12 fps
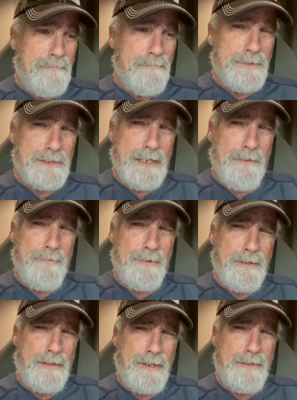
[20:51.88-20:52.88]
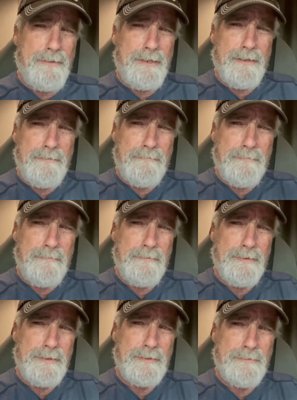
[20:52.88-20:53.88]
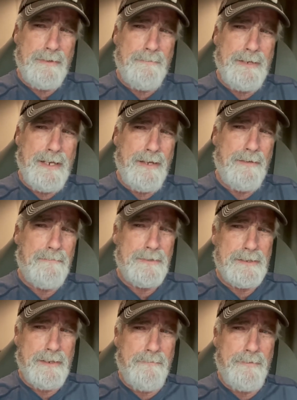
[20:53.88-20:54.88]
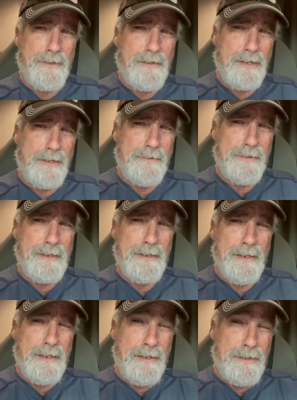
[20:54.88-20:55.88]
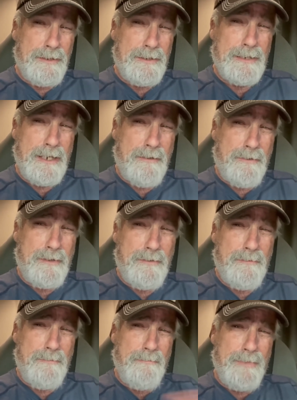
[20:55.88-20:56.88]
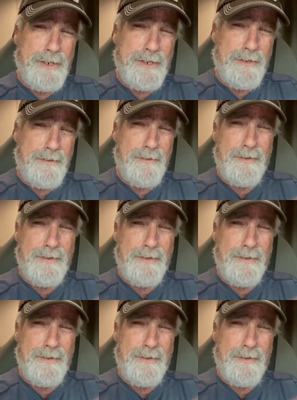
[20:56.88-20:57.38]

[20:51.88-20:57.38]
Stuff in the laundry, strip down, stuff in the laundry, shower, beer.